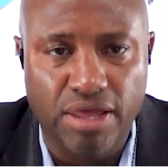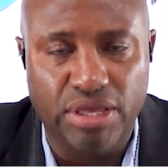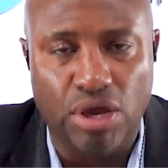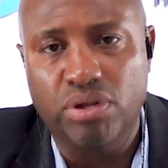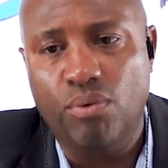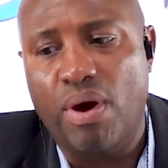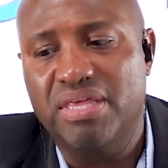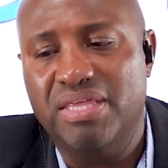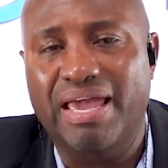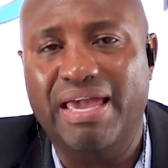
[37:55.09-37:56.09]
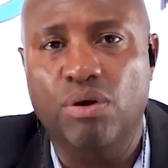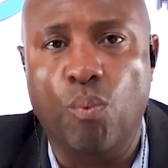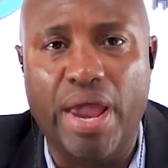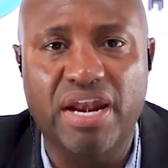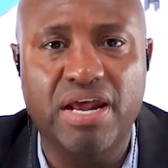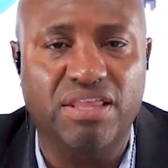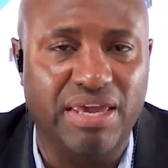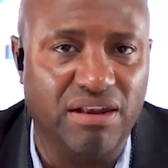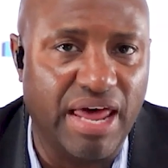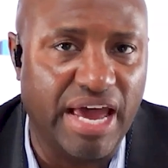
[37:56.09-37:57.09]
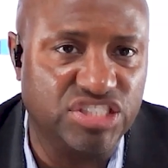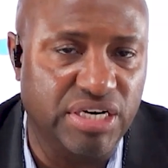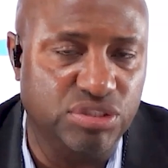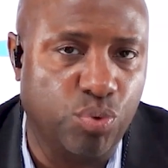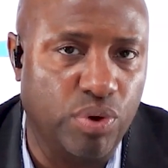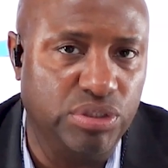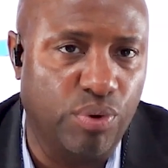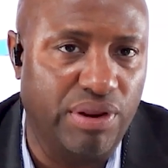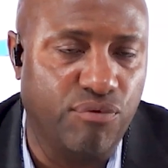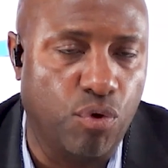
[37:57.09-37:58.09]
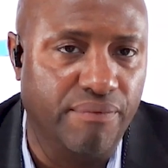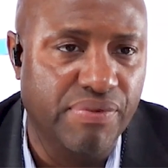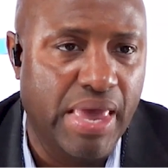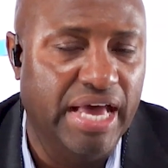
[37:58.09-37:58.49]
the only way that they can win the election in 2024,